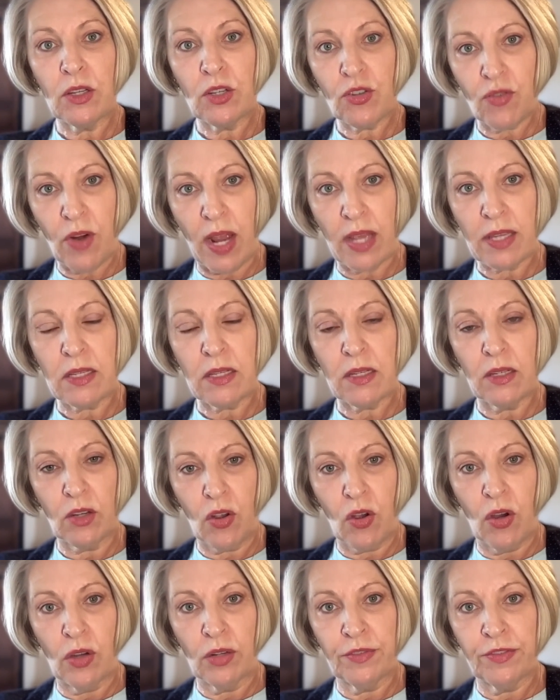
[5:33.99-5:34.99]
trust, and
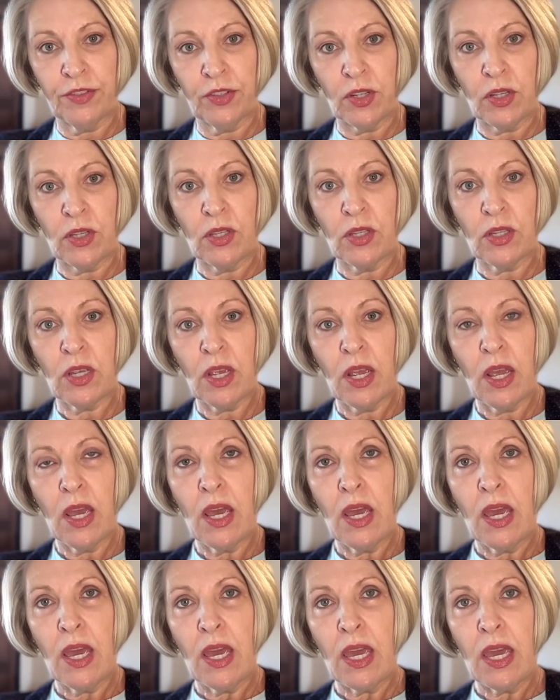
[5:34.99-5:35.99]
confidence
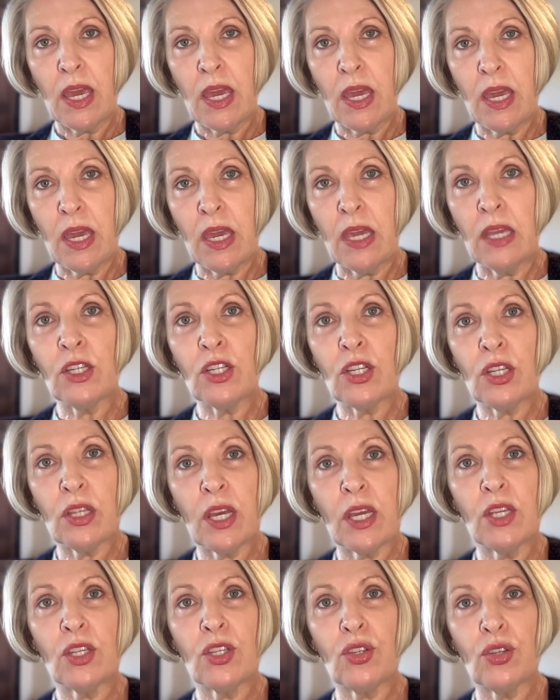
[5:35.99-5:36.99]
into
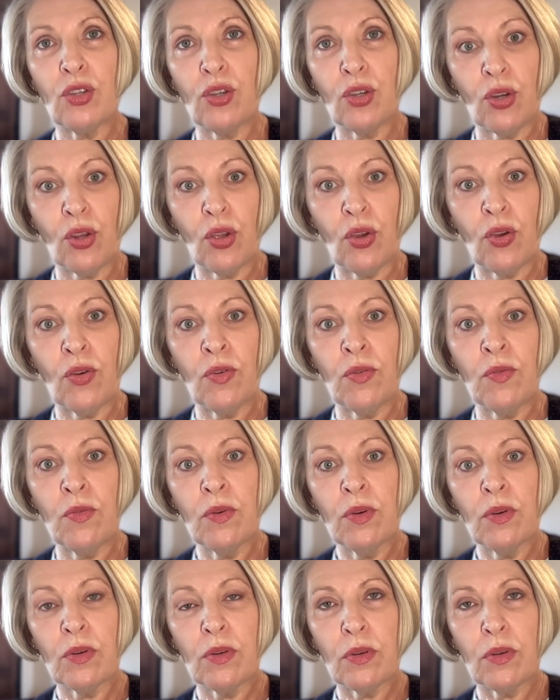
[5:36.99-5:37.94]
these new,